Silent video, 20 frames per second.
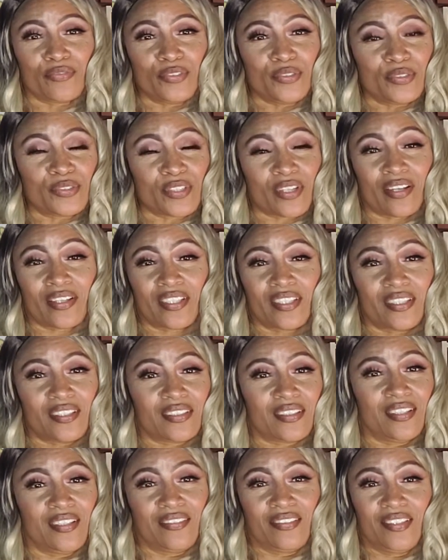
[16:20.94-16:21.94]
start
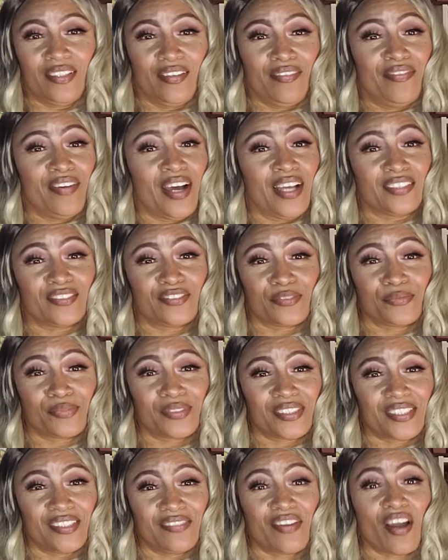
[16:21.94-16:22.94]
getting advice from
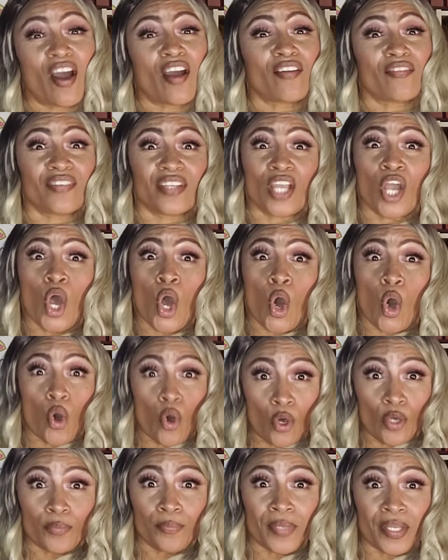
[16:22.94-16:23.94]
Steve Harvey
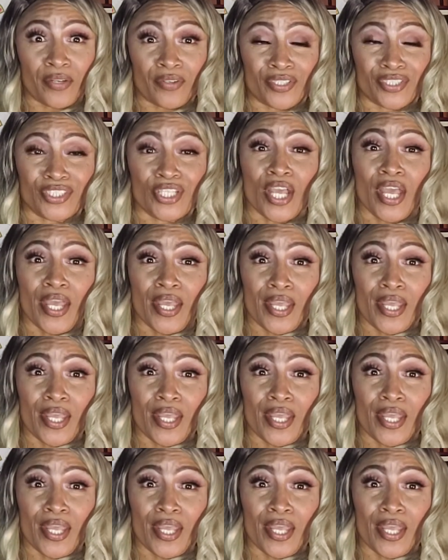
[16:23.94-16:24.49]
on marriage